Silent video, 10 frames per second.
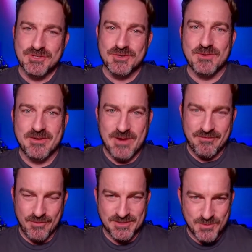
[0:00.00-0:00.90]
Sugaray
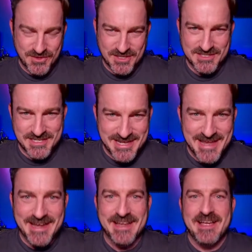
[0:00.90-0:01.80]
Rayford is with us
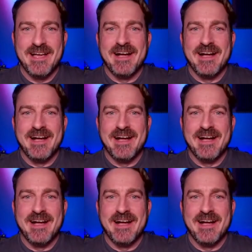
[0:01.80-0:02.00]
today.